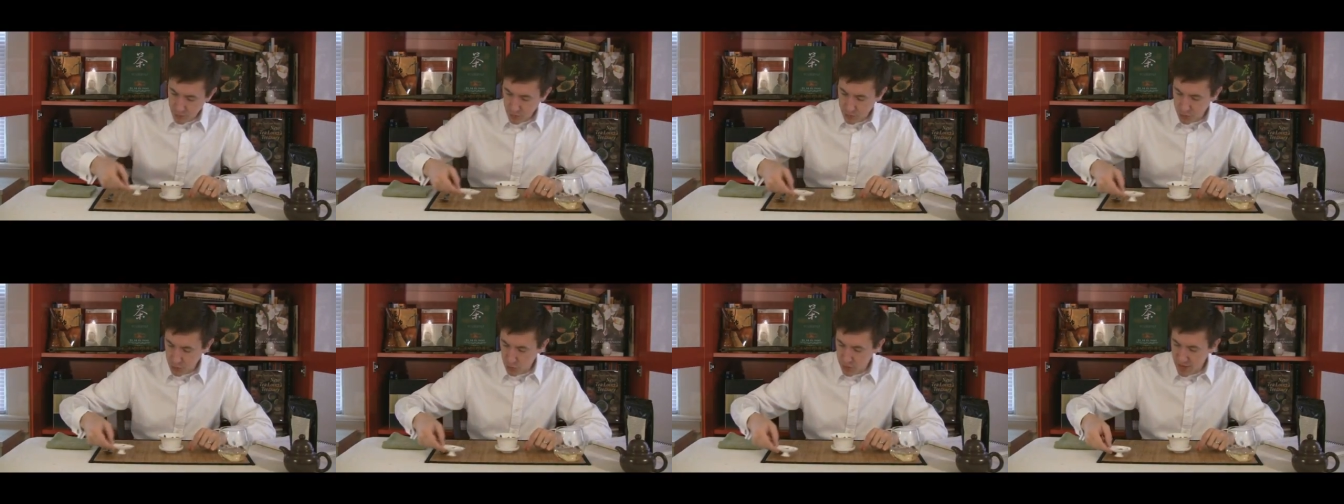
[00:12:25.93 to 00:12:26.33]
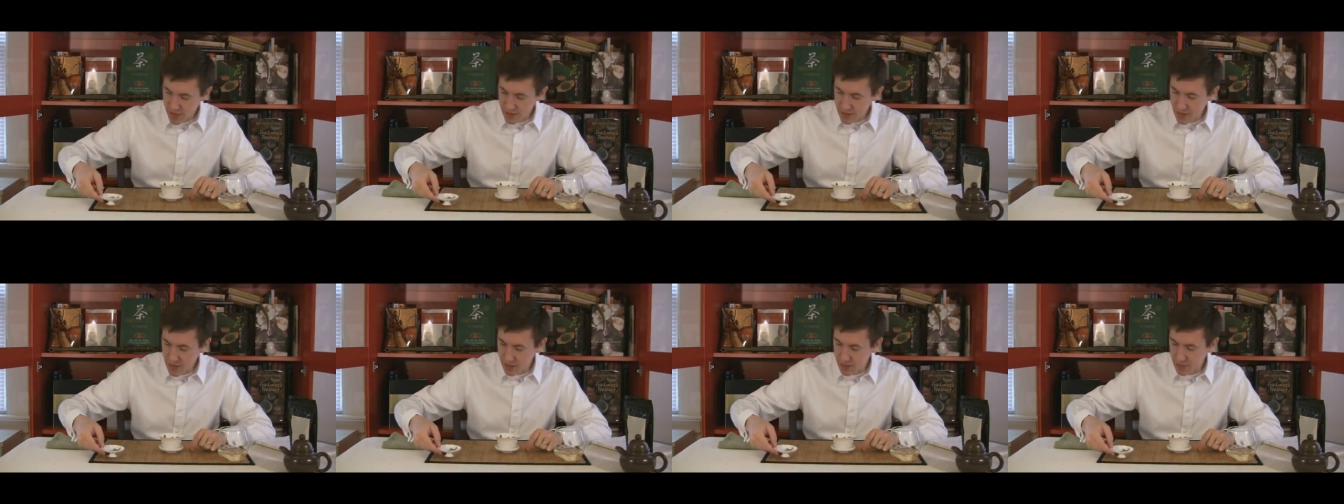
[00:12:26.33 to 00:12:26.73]
So
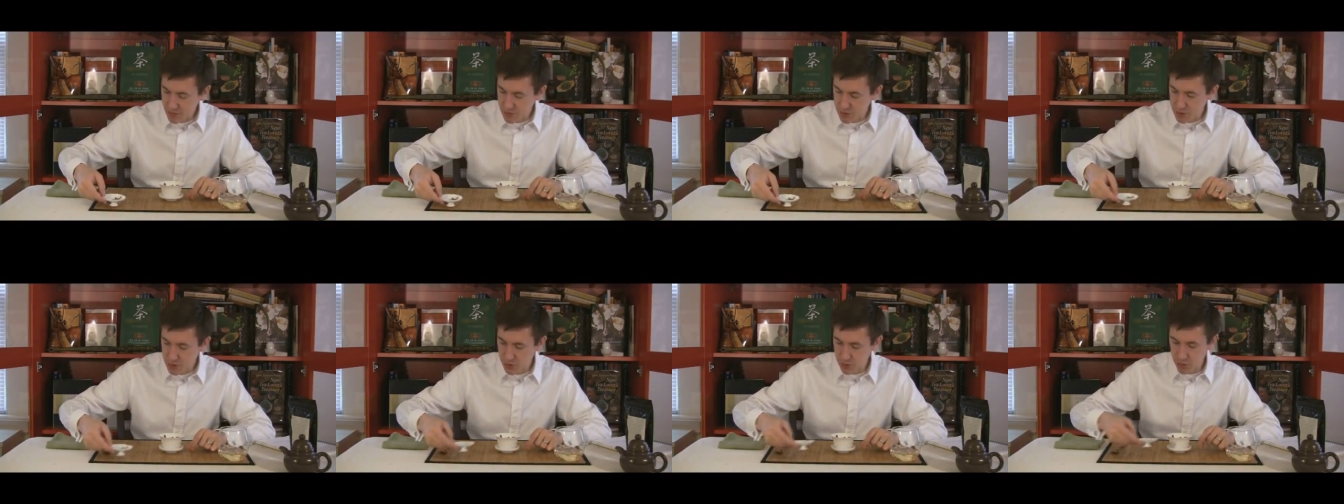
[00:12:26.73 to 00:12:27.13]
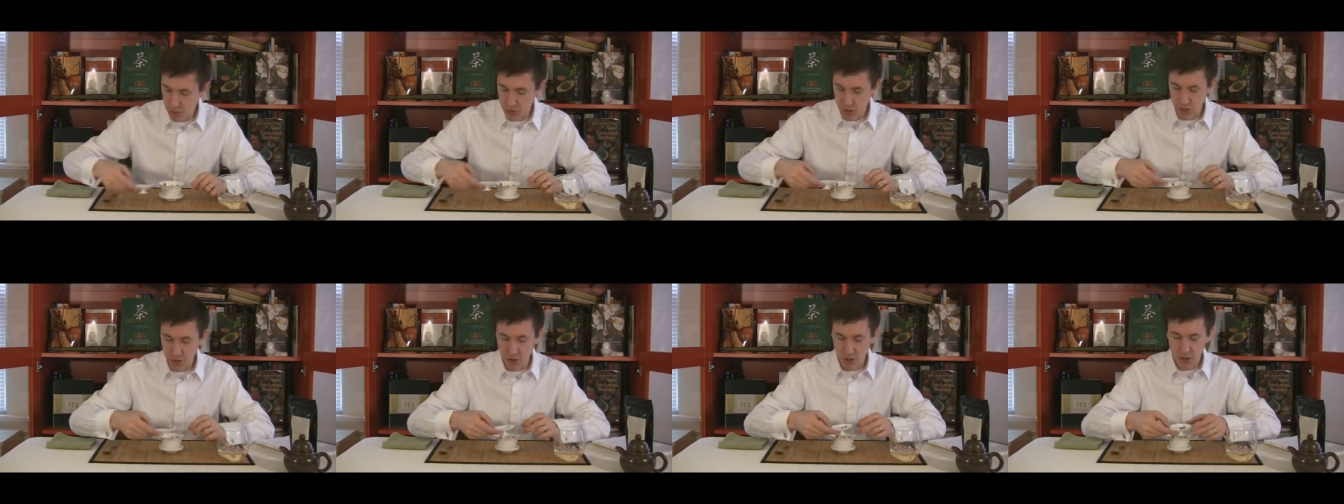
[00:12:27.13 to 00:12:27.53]
that kind of gives us a
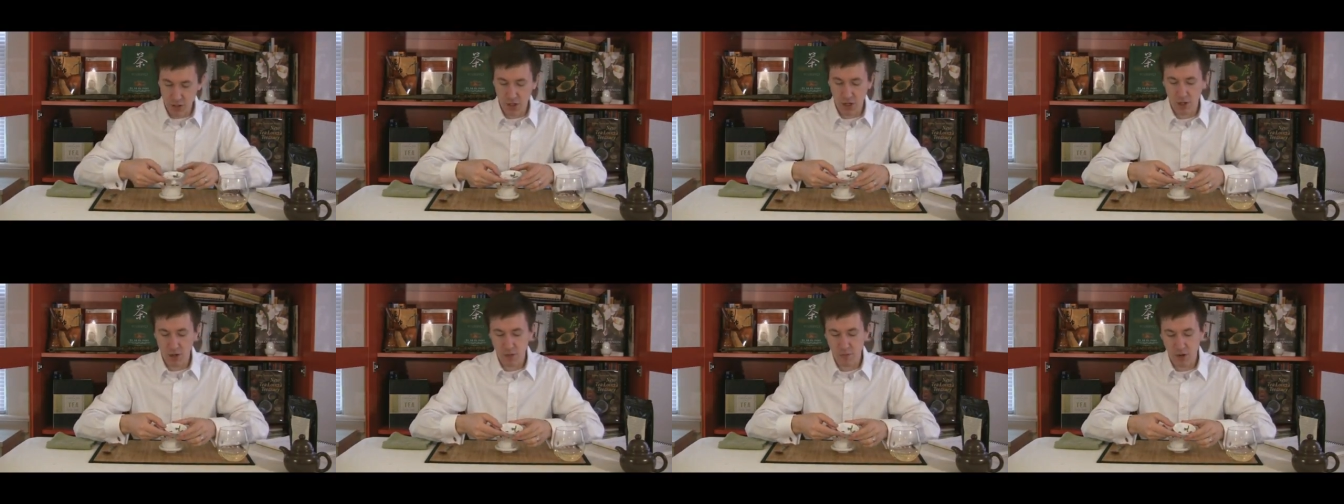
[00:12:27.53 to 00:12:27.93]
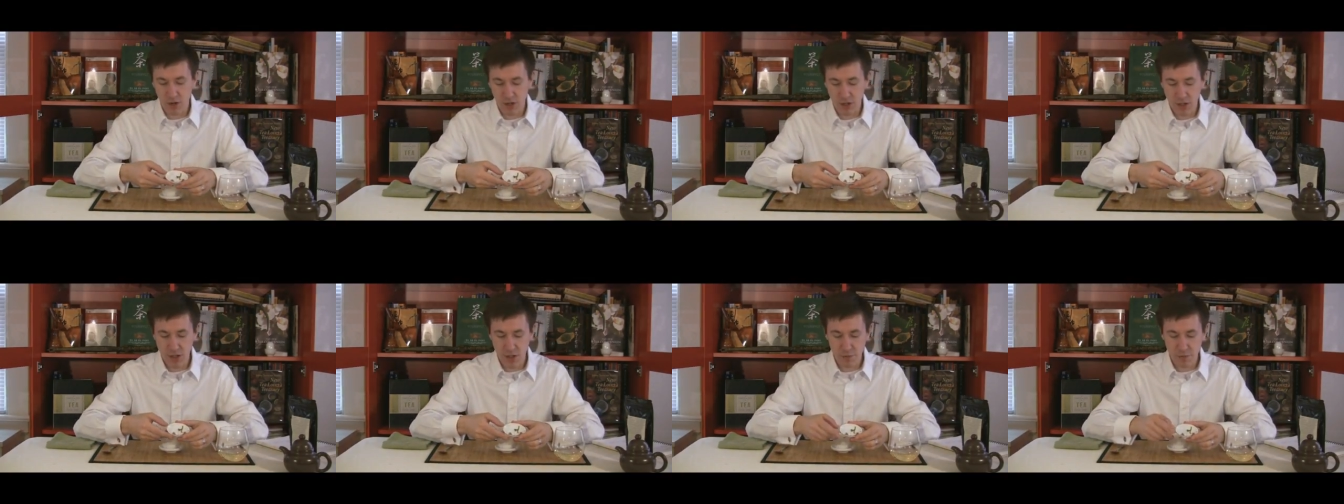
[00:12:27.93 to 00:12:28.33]
look at our color of our
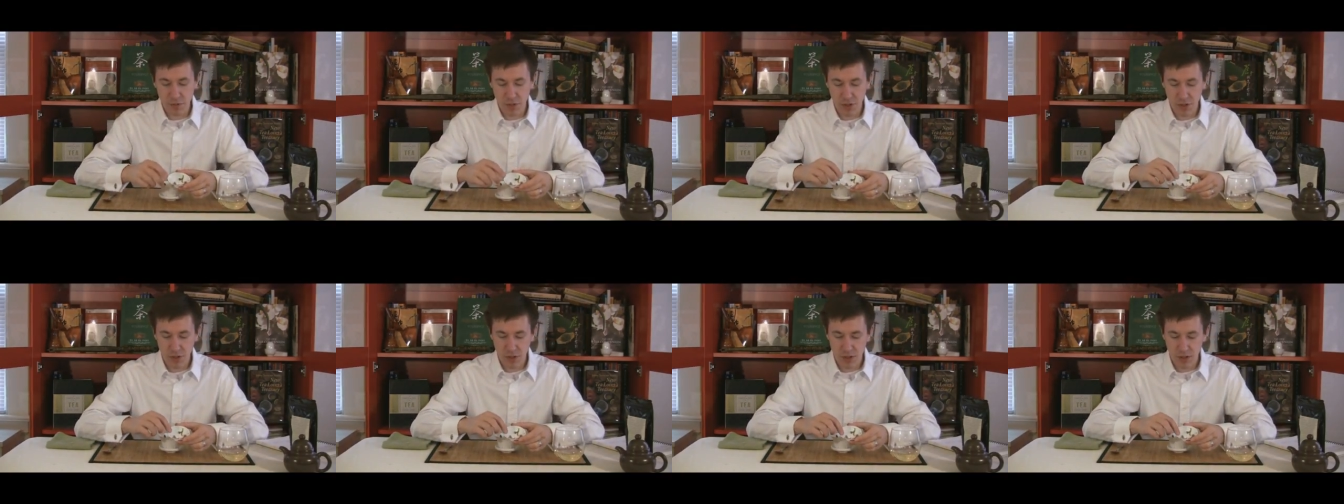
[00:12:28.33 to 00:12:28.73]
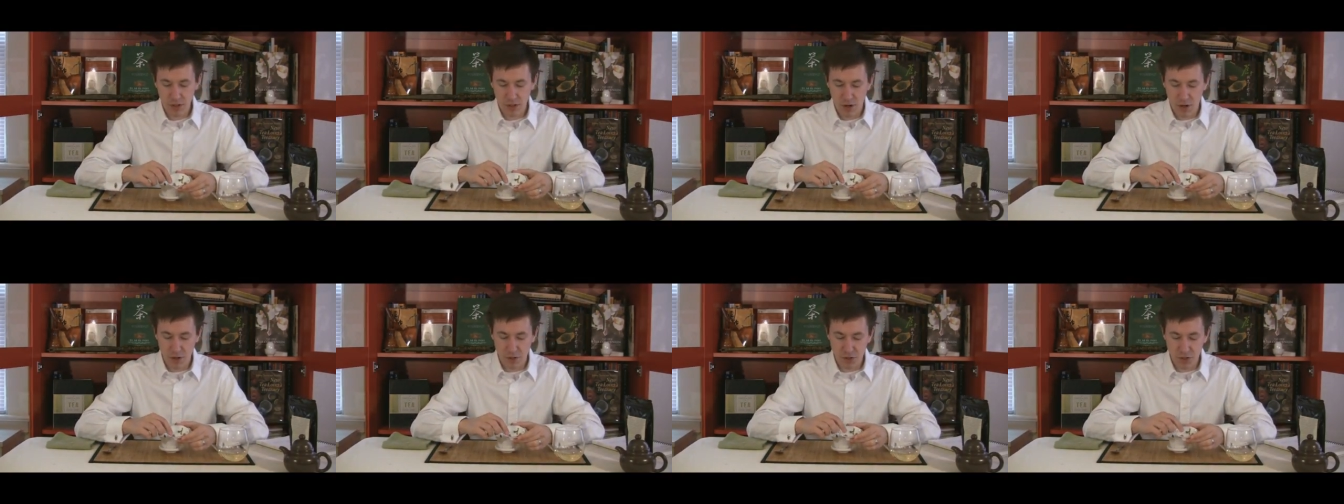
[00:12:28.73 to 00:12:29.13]
leaf,
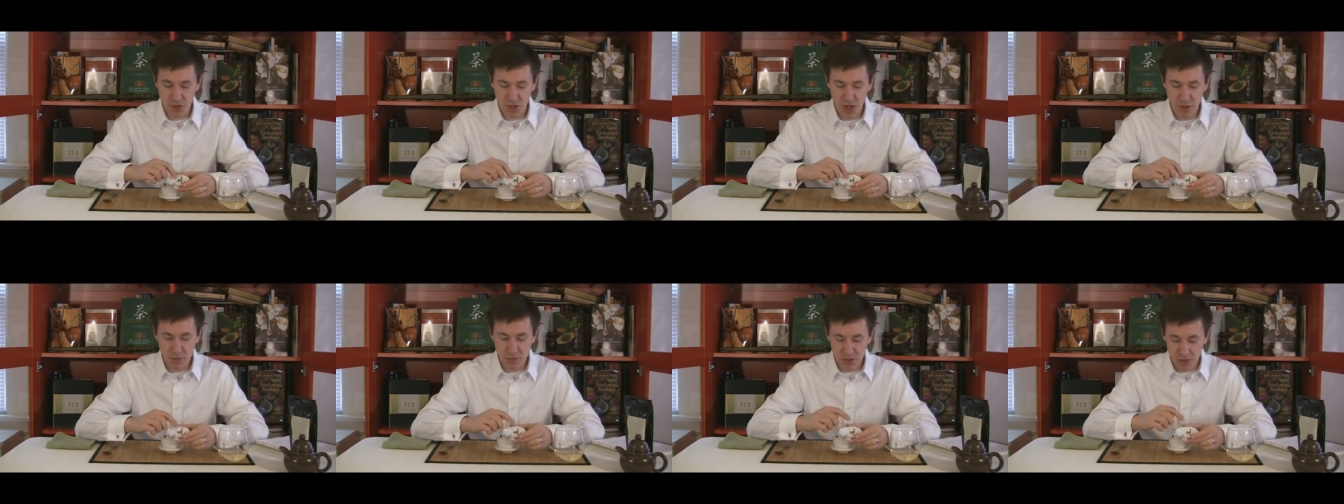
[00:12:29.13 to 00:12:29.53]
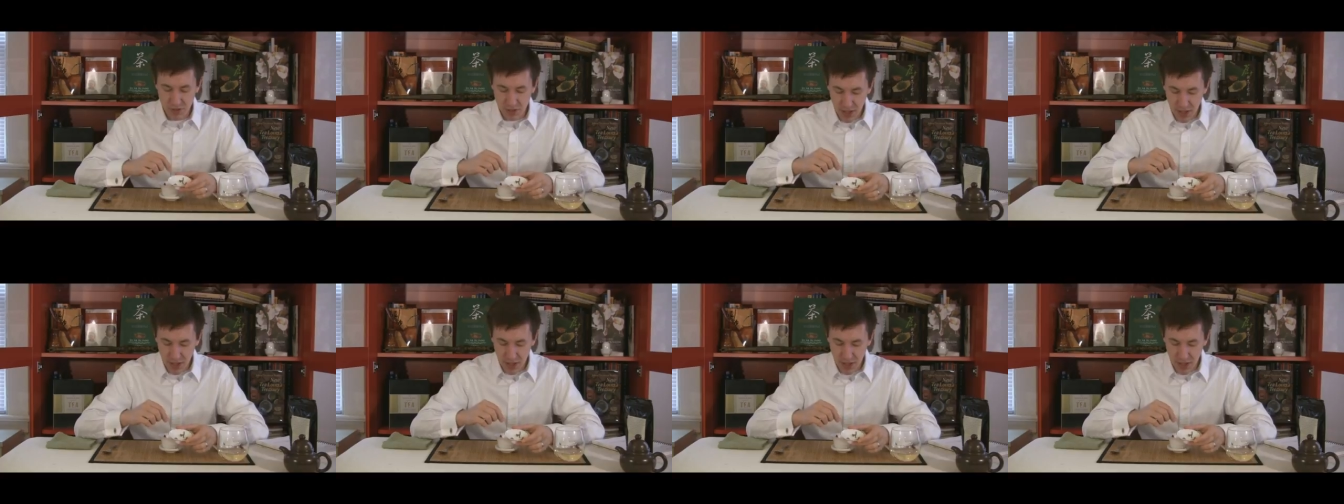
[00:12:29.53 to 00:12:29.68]
our shapes and